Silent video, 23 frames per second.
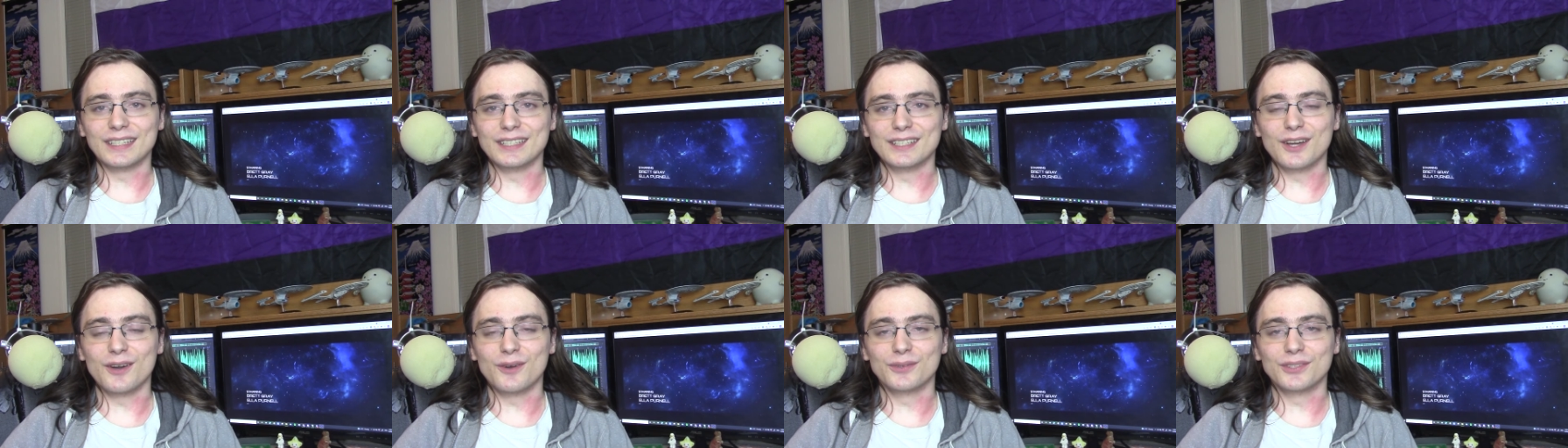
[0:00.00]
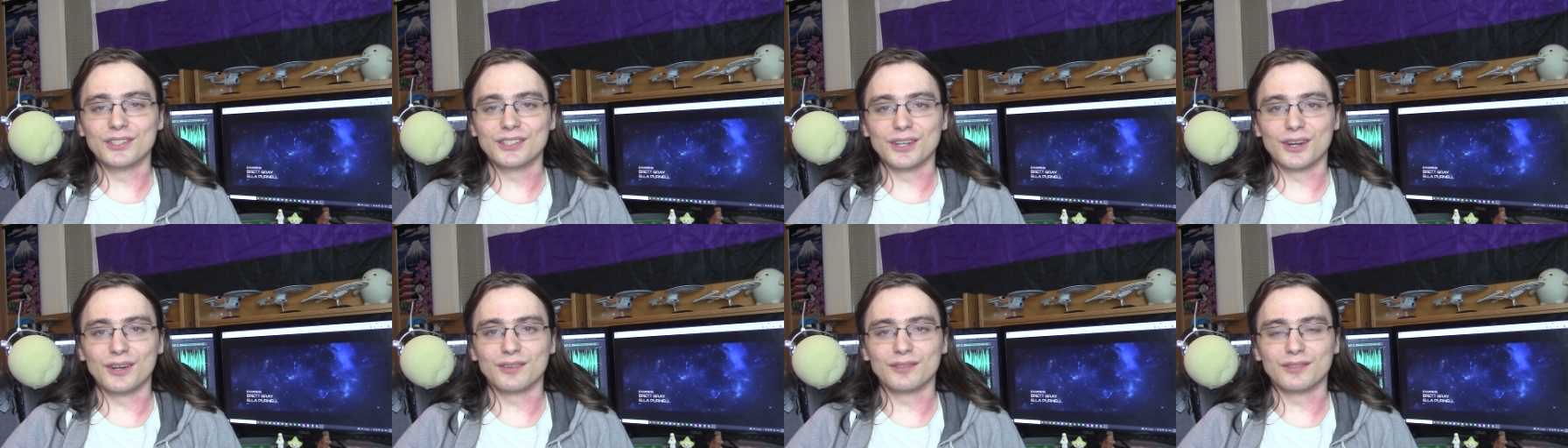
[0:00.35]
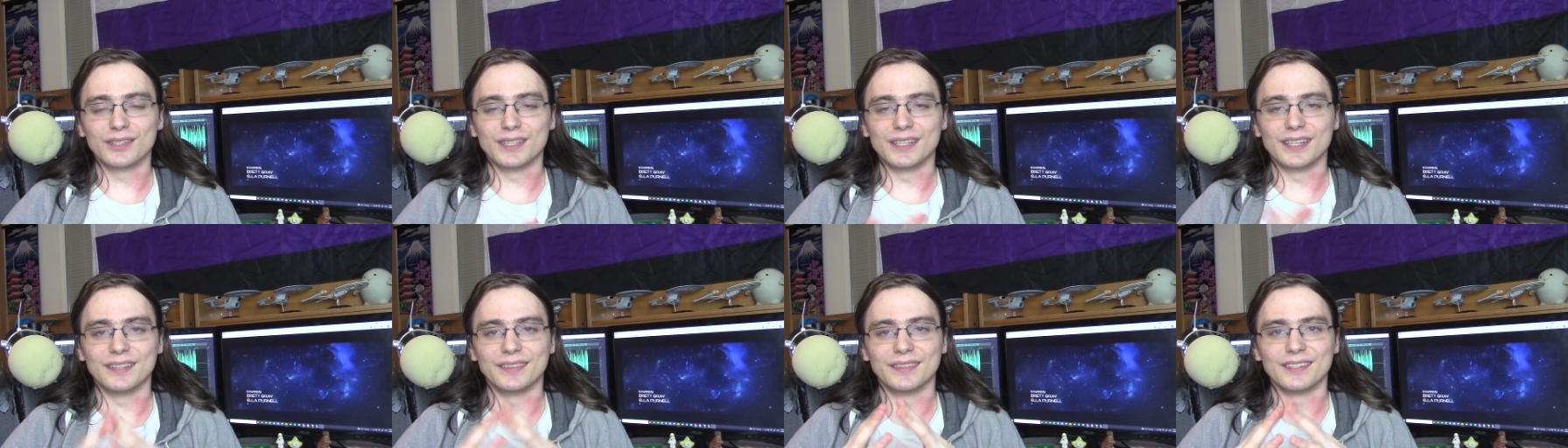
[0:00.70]
no
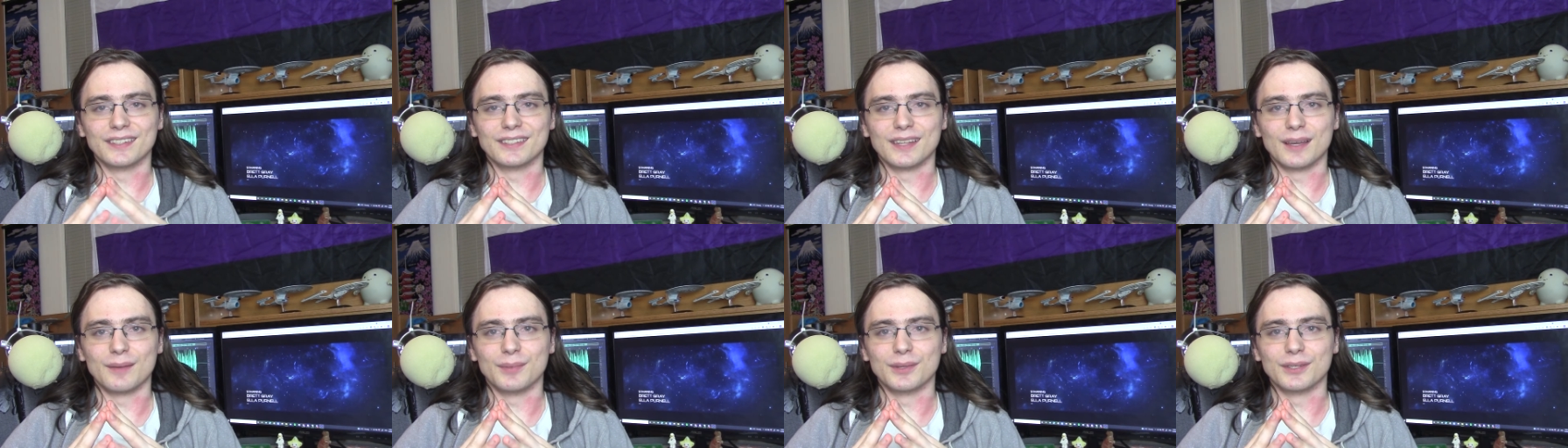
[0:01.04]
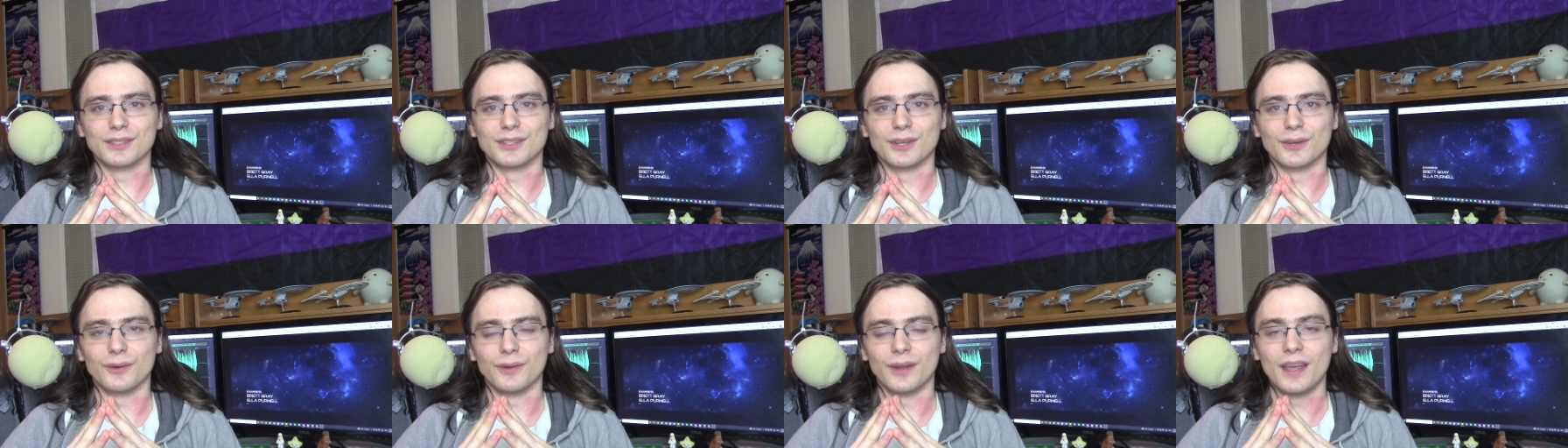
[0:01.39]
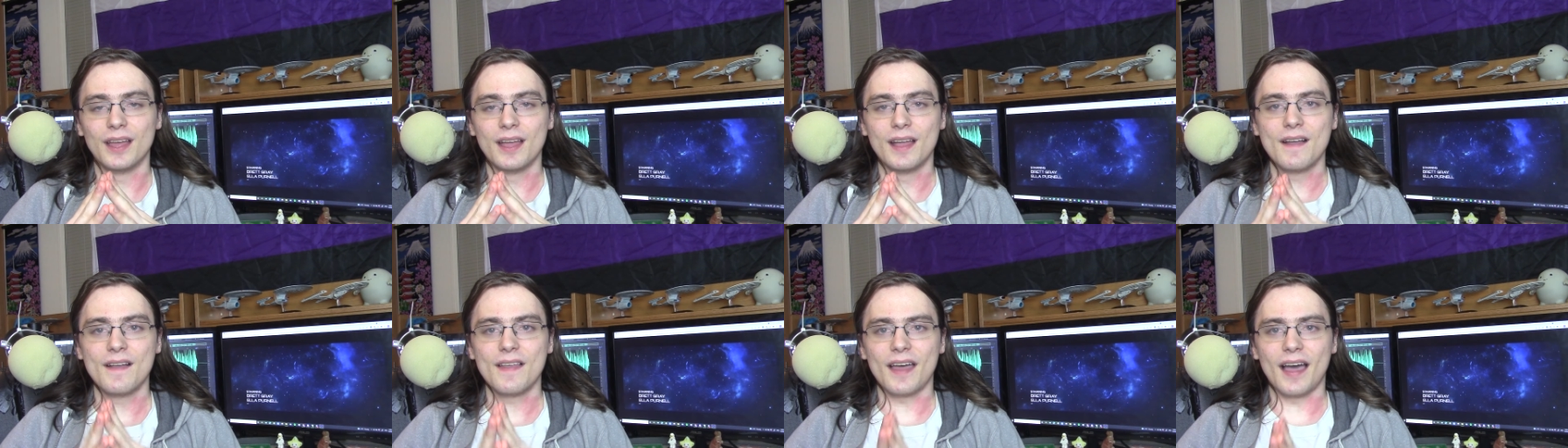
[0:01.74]
Starfleet in this episode,
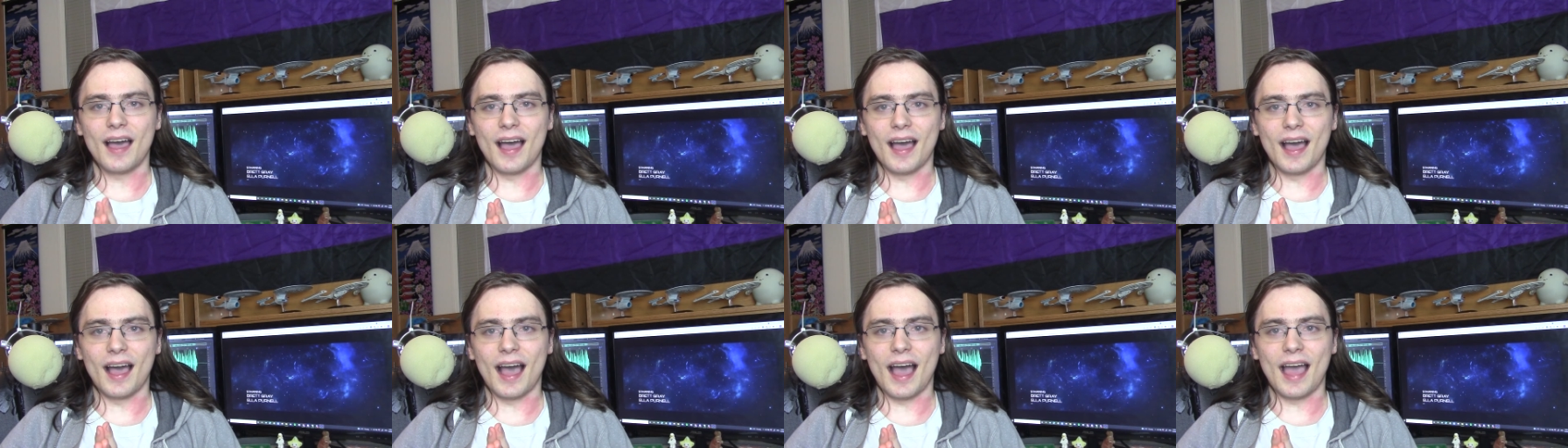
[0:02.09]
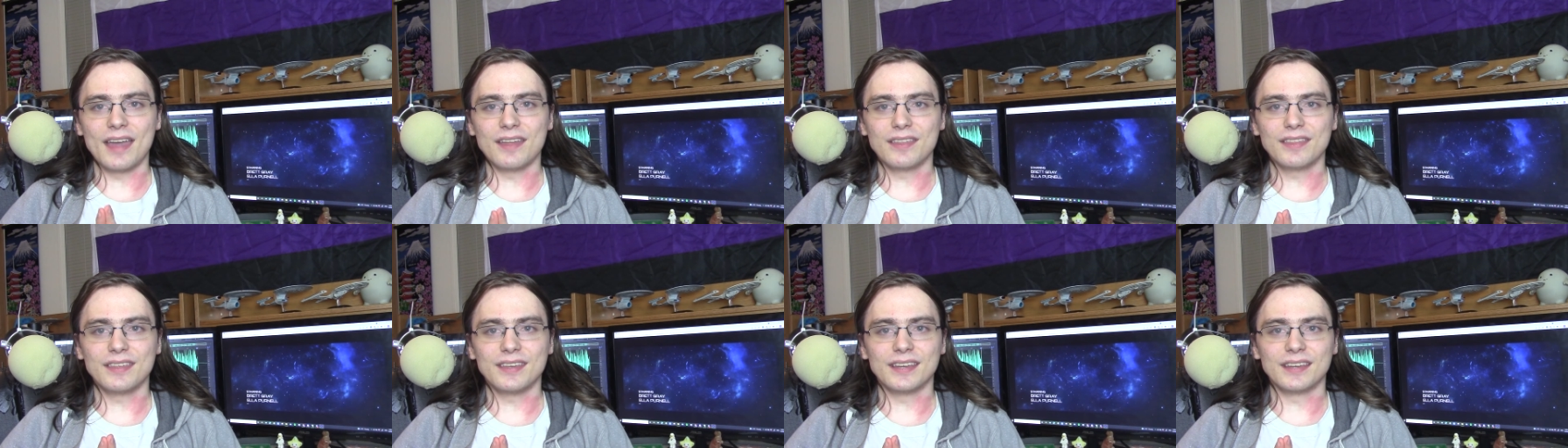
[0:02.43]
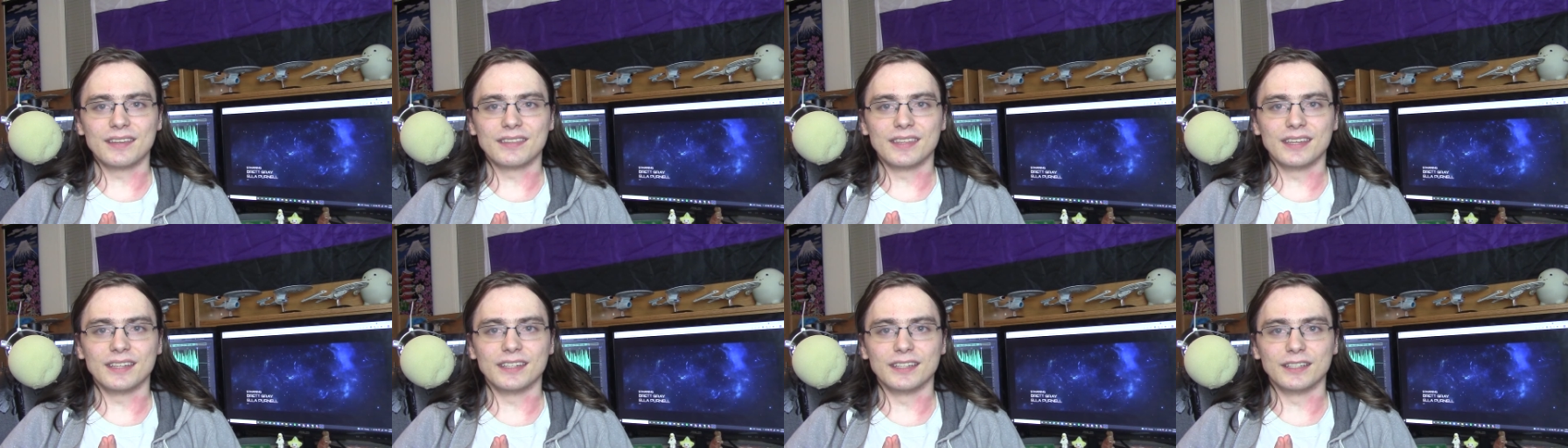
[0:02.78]
I
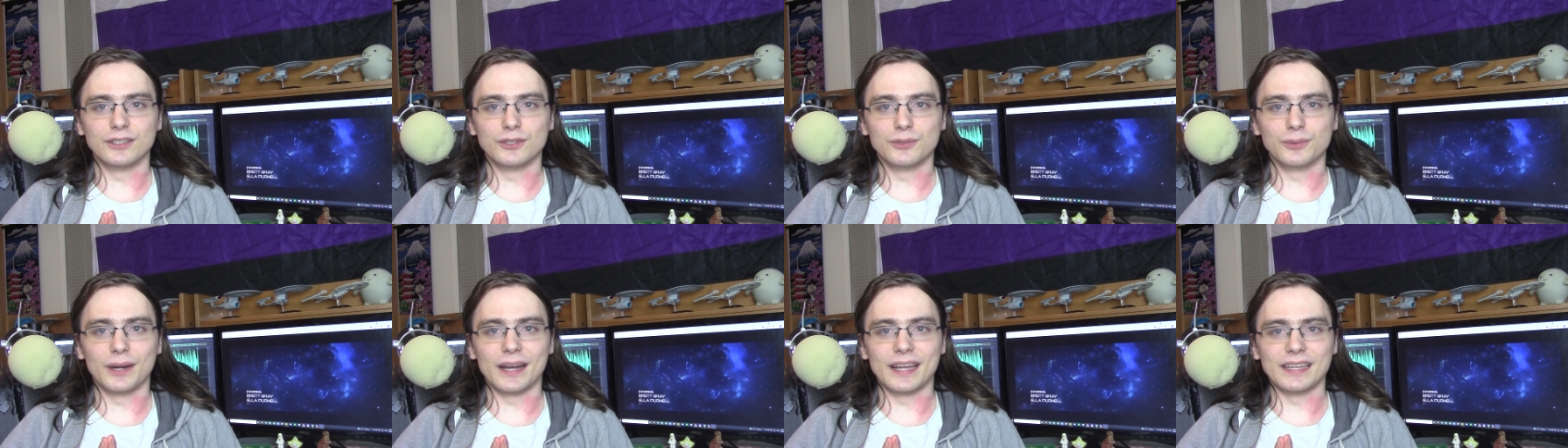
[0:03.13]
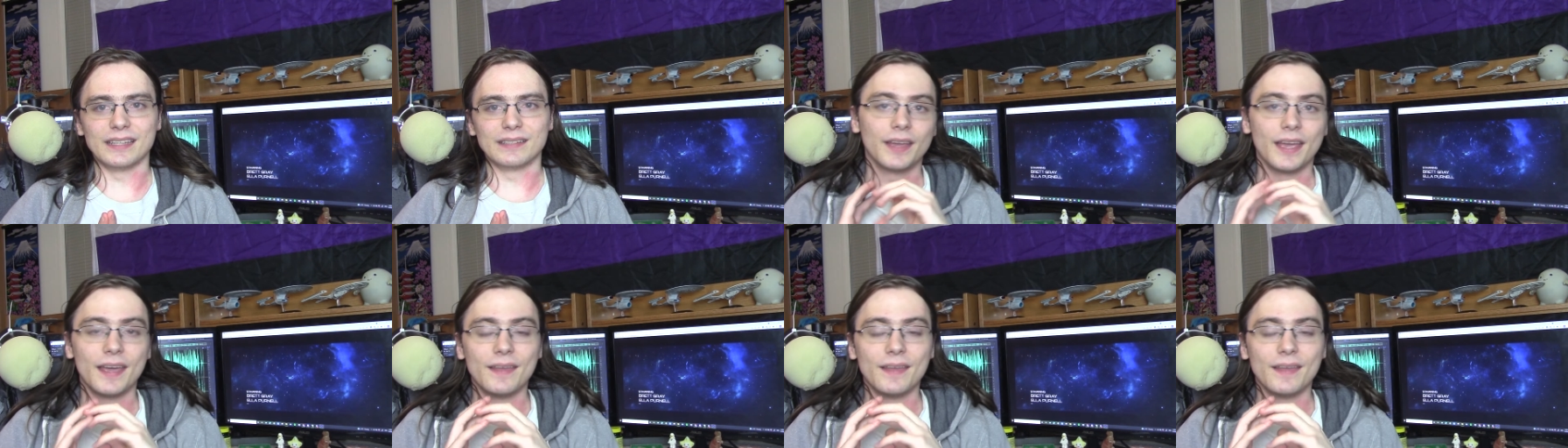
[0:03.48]
think they did great.